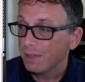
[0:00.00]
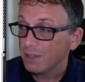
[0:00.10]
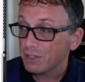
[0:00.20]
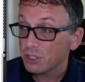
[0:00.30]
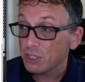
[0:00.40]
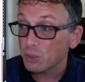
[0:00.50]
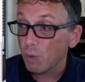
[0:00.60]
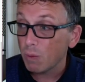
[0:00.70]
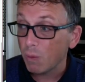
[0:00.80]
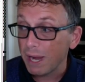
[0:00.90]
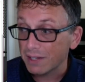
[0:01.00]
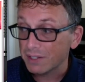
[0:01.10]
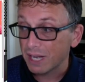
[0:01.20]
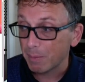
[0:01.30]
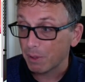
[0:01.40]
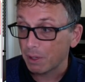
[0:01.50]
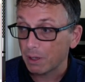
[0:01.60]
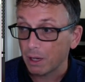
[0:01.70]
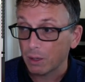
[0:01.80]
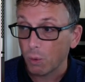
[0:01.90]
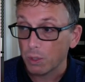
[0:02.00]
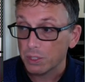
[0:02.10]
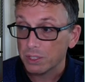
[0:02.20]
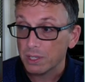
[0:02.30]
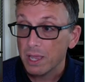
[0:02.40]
This is just one way to set up a course.